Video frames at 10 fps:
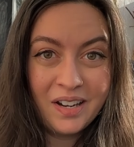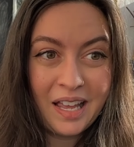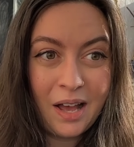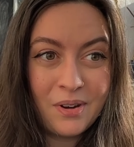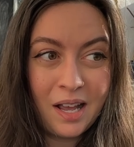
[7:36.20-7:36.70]

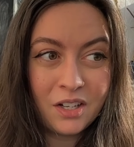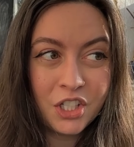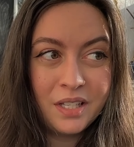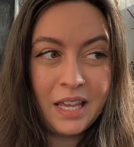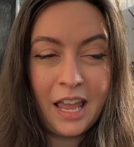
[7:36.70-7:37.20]
cabinet
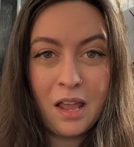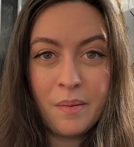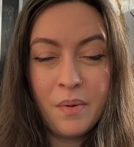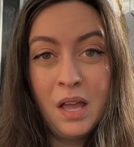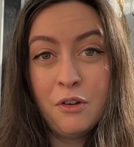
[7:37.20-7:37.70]
actually
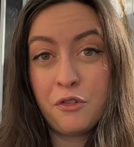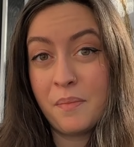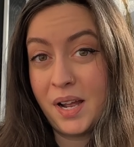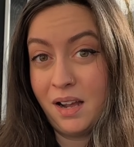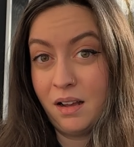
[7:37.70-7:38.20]
came
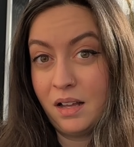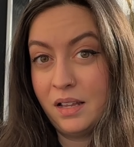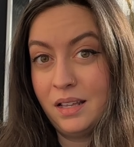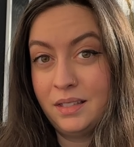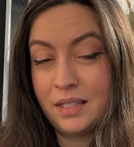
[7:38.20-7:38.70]
from my
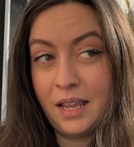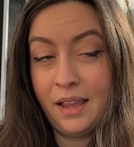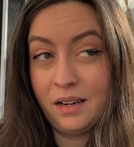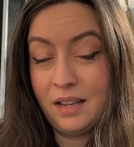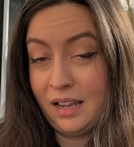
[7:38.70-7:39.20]
aunt. It's
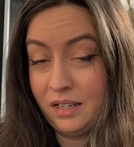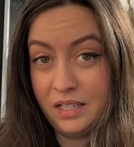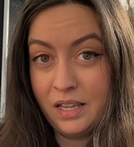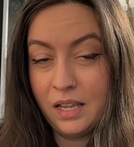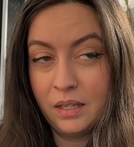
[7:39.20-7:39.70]
an
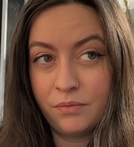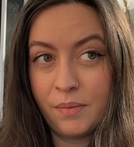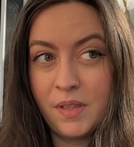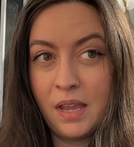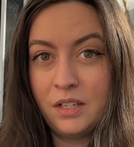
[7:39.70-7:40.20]
antique
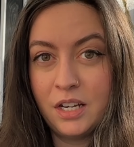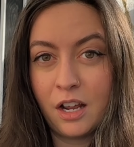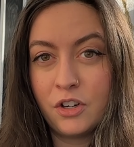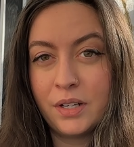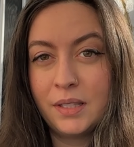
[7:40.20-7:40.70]
from the
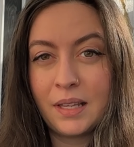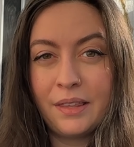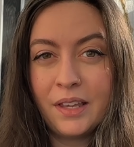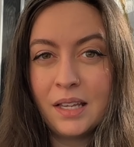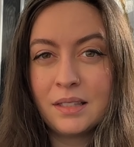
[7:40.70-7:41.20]
1800s. I
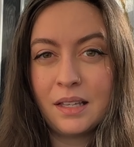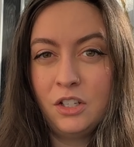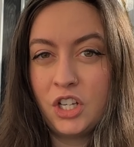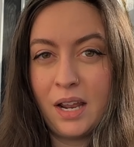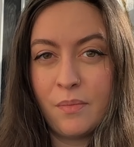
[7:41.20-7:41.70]
think it's a
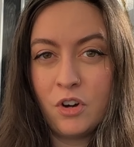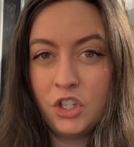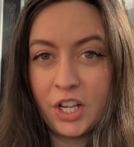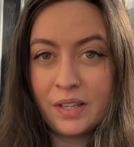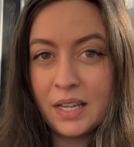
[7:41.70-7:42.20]
jam or
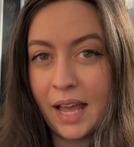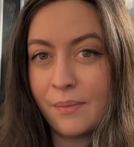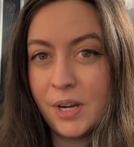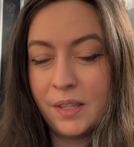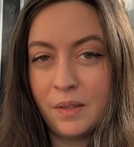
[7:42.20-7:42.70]
jelly
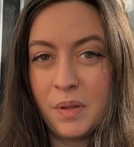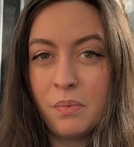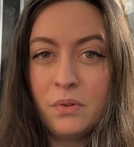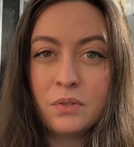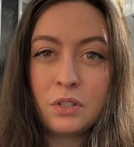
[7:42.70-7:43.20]
cabinet that
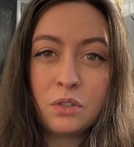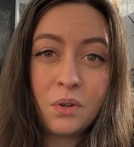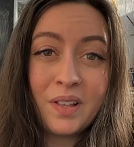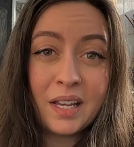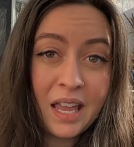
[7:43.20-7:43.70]
people used to
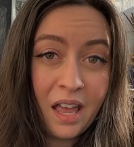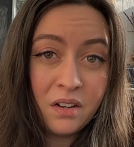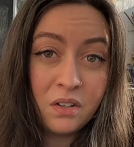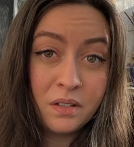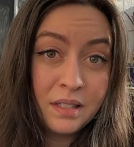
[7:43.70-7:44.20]
store like
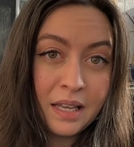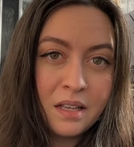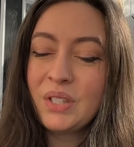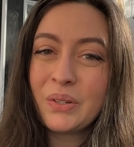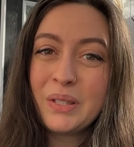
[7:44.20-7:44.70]
canned goods
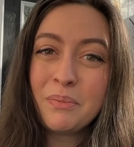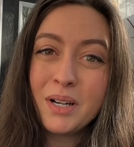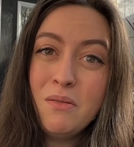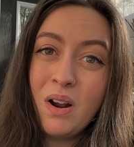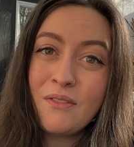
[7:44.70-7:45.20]
in. So it's
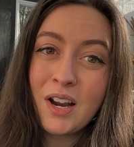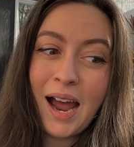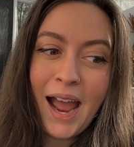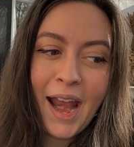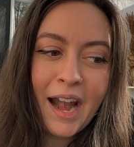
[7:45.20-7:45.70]
pretty one of a
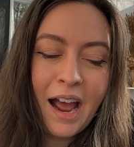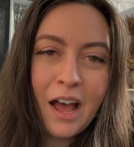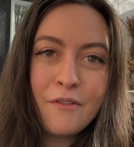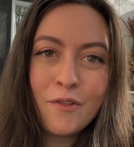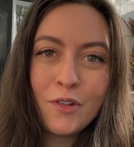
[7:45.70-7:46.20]
kind.
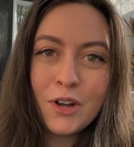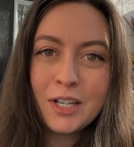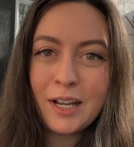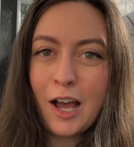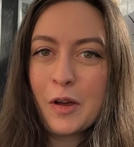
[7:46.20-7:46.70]
I've
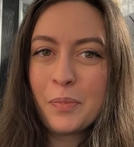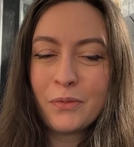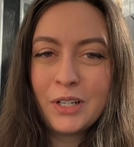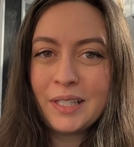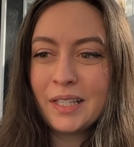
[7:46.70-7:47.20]
looked up
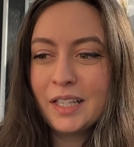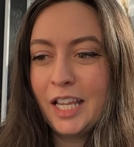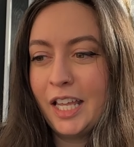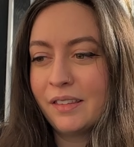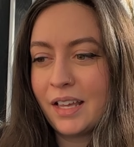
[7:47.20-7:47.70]

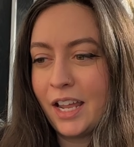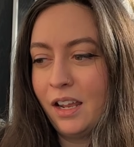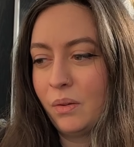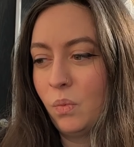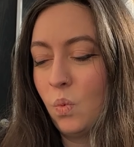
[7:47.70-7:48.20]
recently
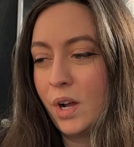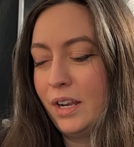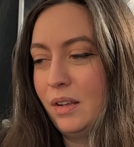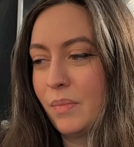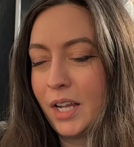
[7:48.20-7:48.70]
like
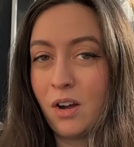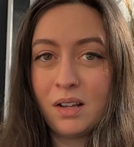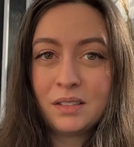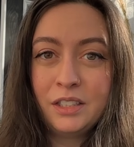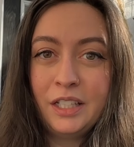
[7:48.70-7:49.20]
what it might
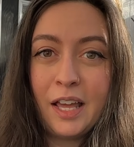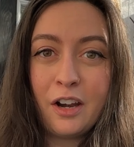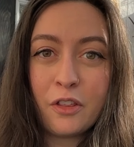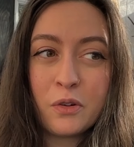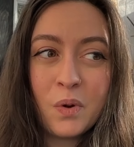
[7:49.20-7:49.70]
cost to get
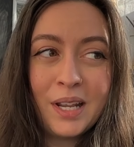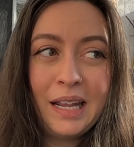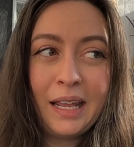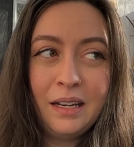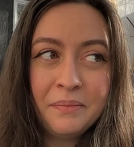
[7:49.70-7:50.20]
another one,
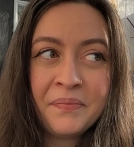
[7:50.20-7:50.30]
and